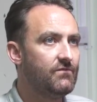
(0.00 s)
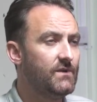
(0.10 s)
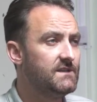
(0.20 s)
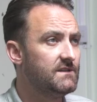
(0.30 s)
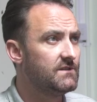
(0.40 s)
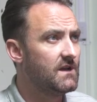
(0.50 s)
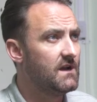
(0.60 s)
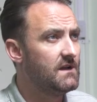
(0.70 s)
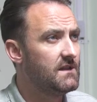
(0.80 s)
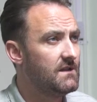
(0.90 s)
ways
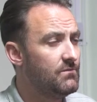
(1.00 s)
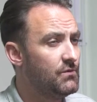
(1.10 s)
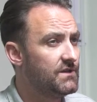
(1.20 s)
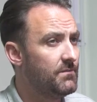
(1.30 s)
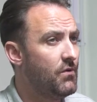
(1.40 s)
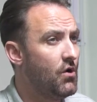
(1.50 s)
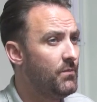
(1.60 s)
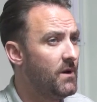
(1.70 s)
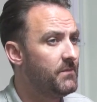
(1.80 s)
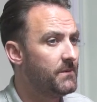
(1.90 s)
I did was a
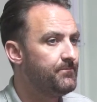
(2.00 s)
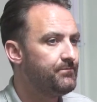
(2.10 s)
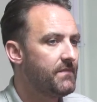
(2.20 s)
pop-up.